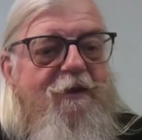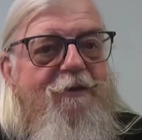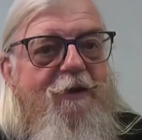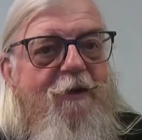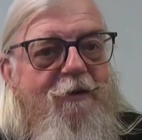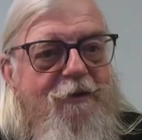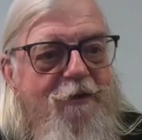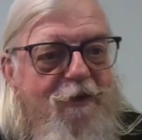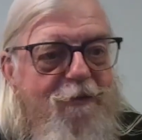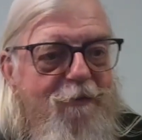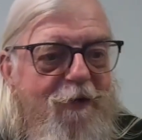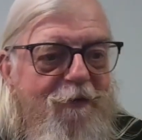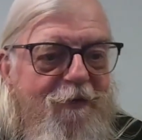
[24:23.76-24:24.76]
So I went and talked
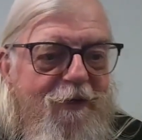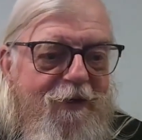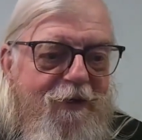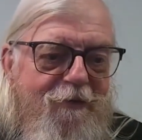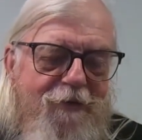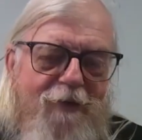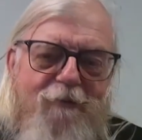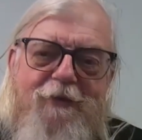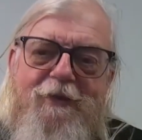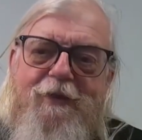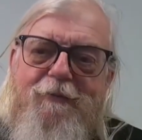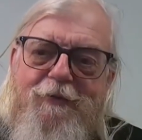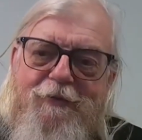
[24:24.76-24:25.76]
to my friend. His name
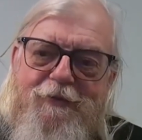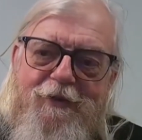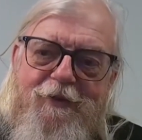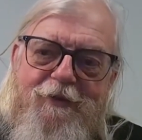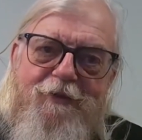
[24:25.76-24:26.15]
was Steele.